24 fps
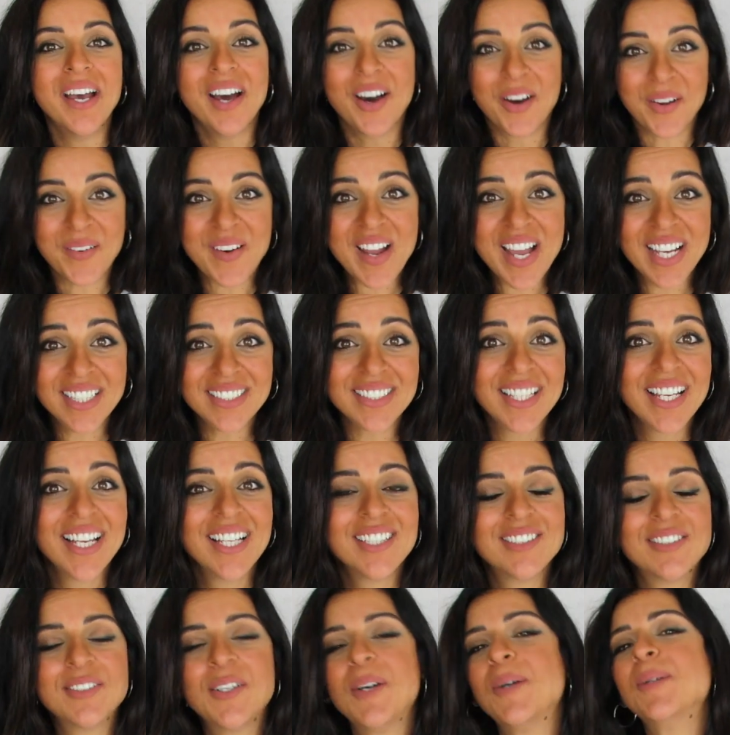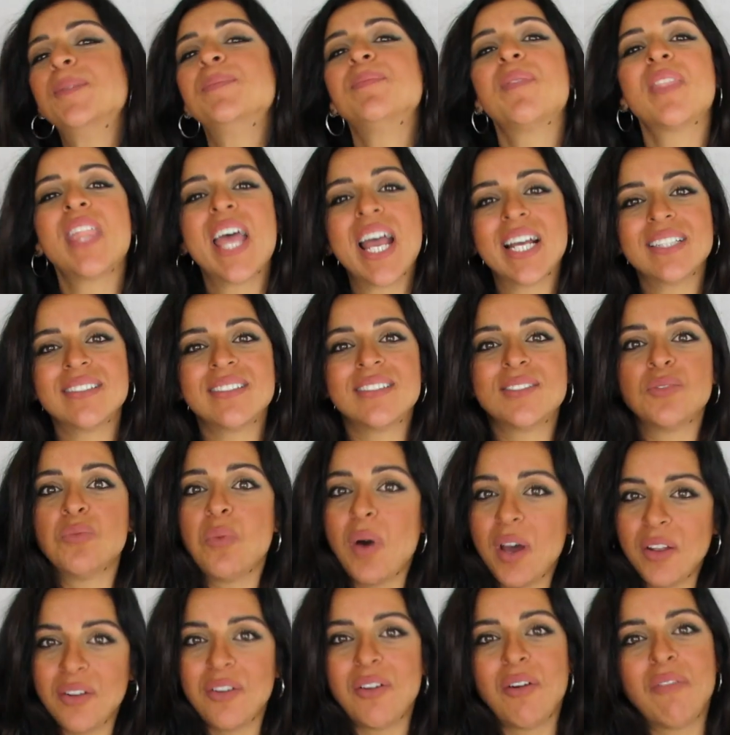Alright, so that's
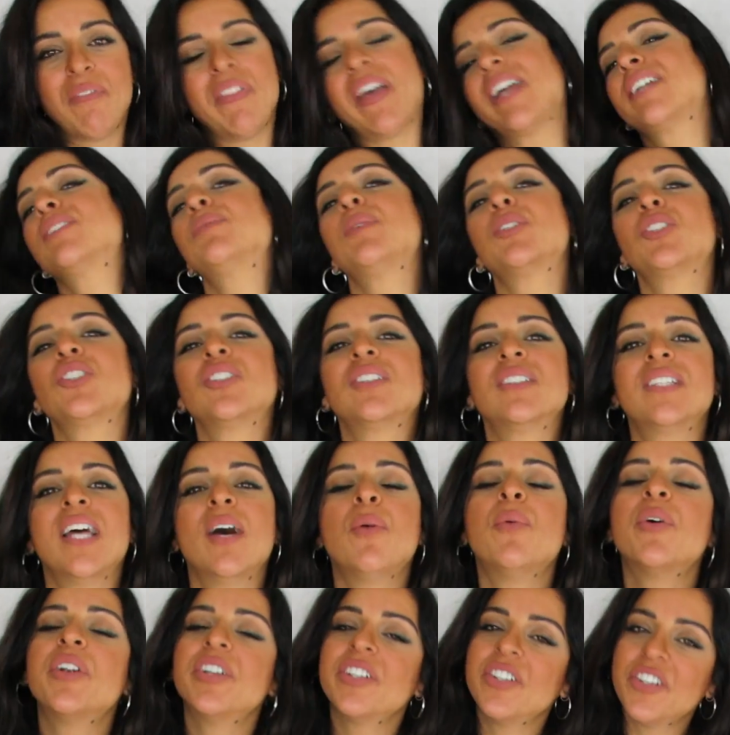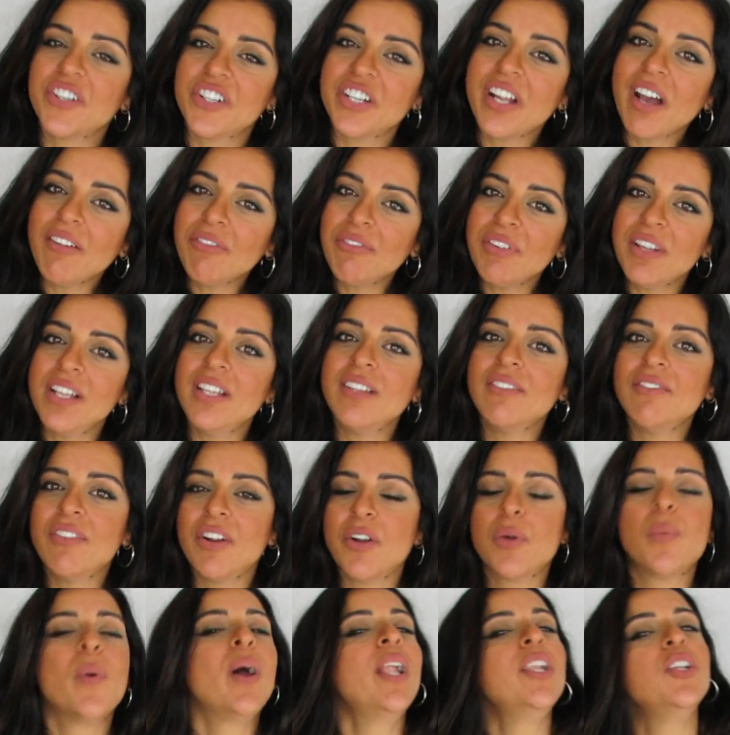one of the expressions that when you're not feeling
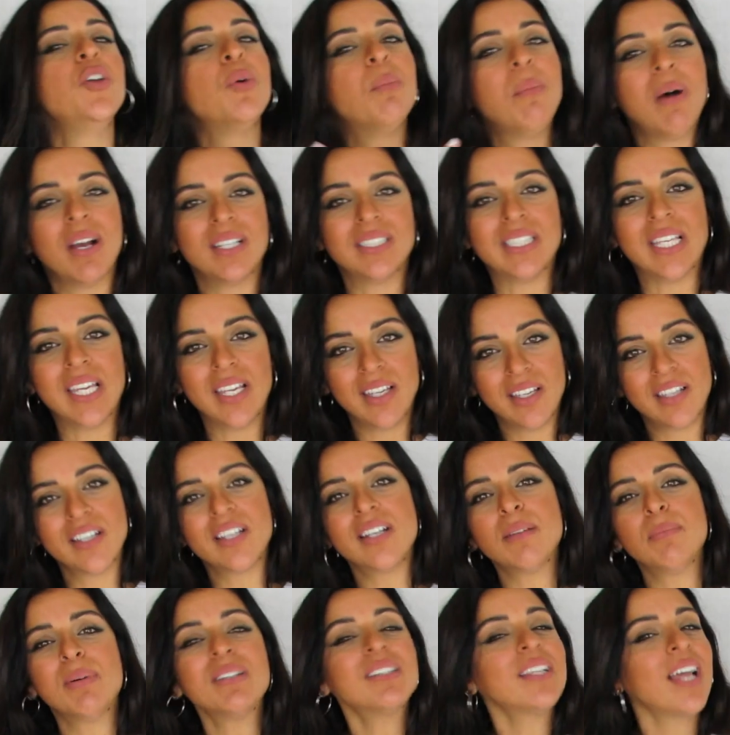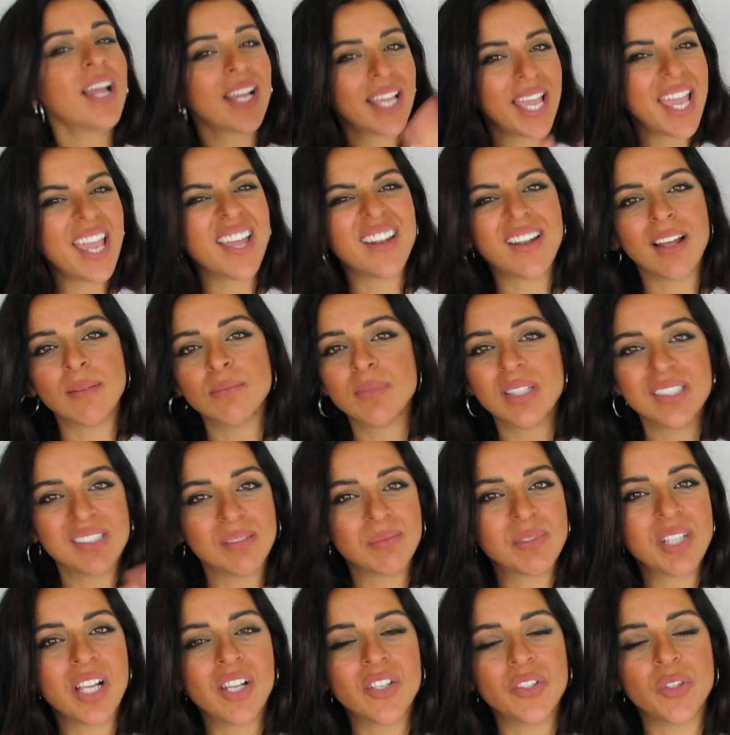very well you might hear. But again, as
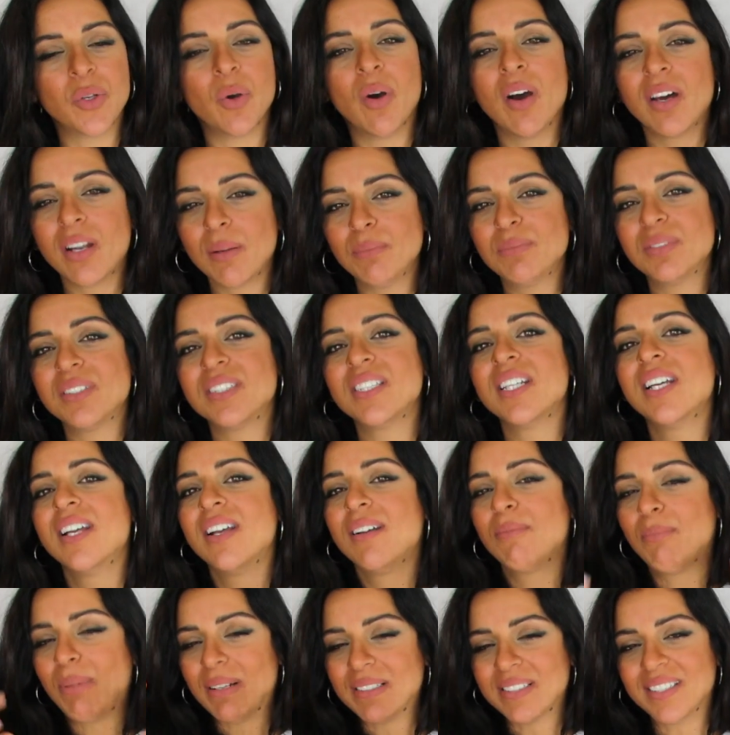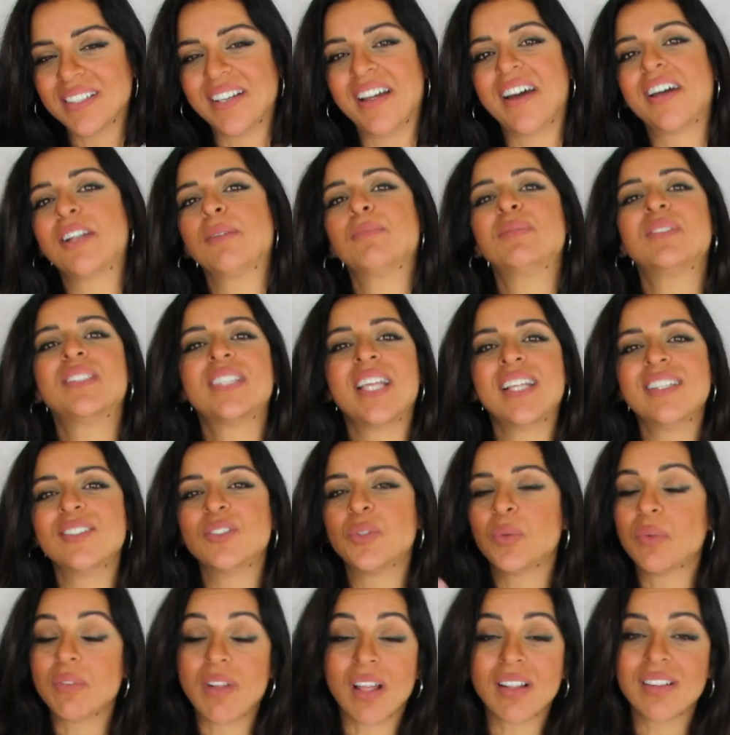I'm telling you, Palestinian Arabs tend
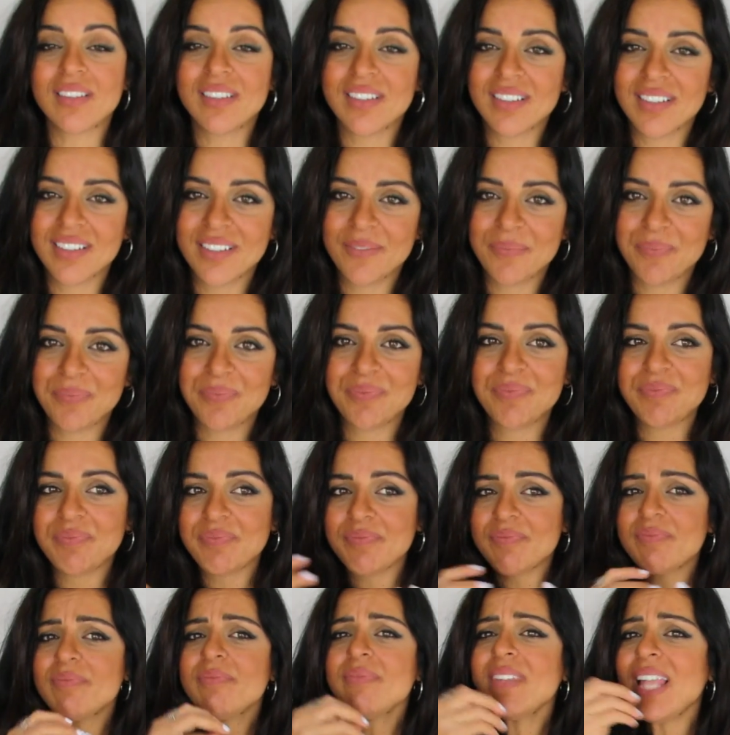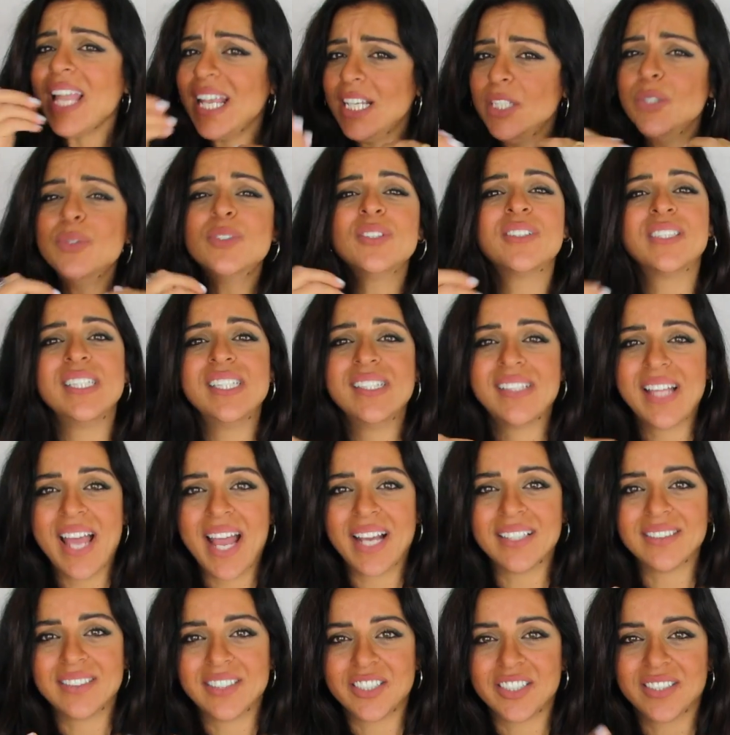to not use these
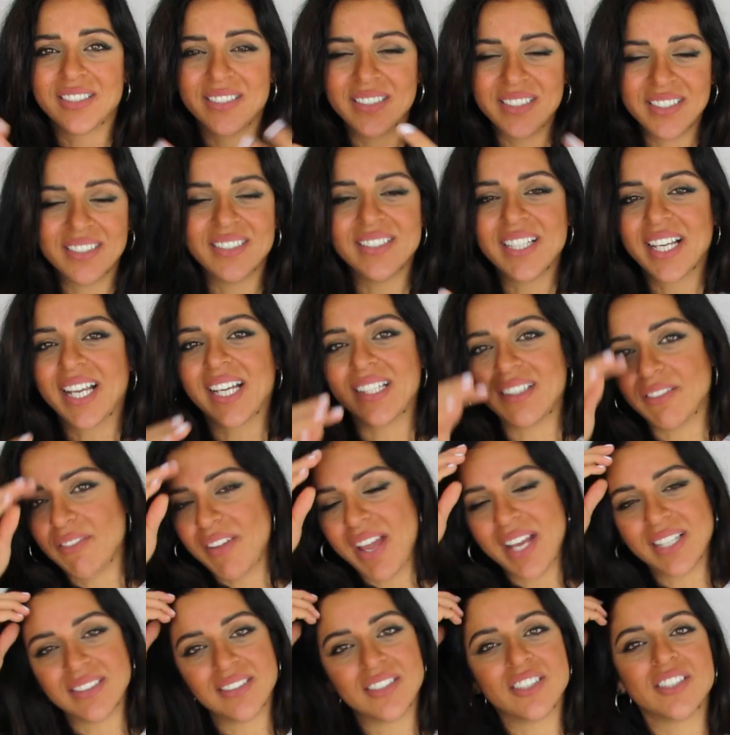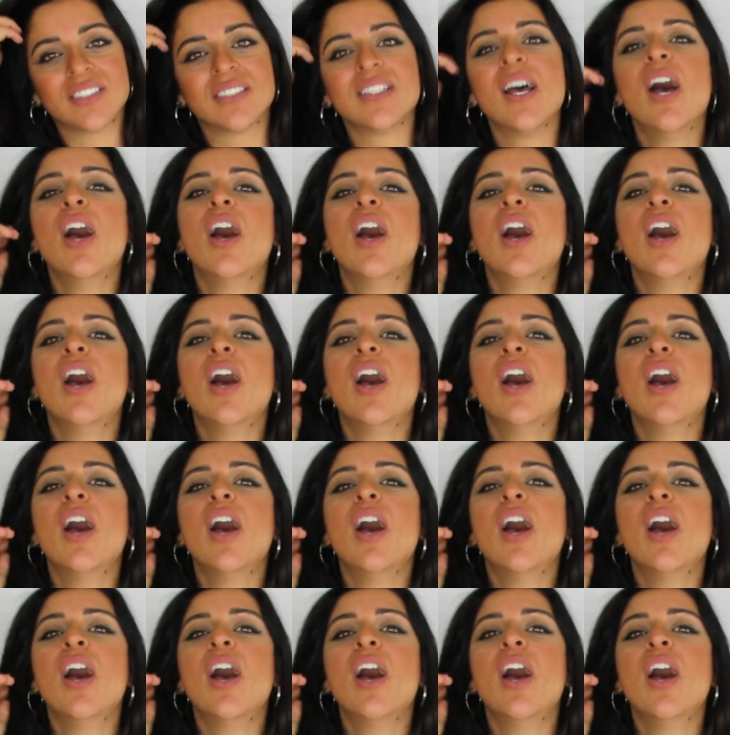answers, these negative answers.